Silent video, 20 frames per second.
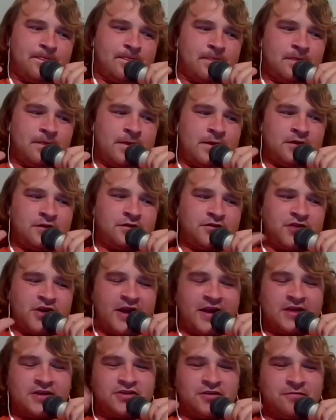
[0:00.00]
the
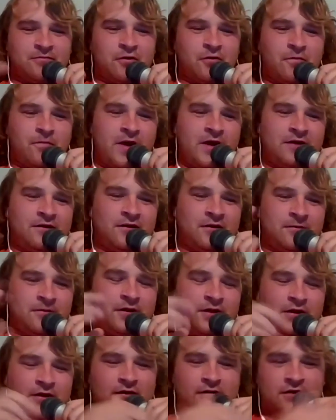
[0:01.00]
change in momentum
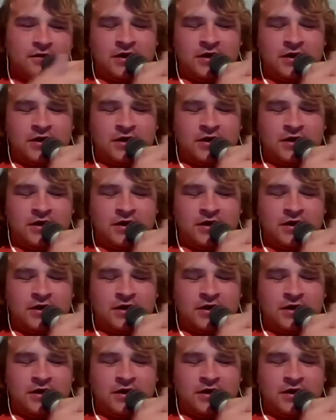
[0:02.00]
that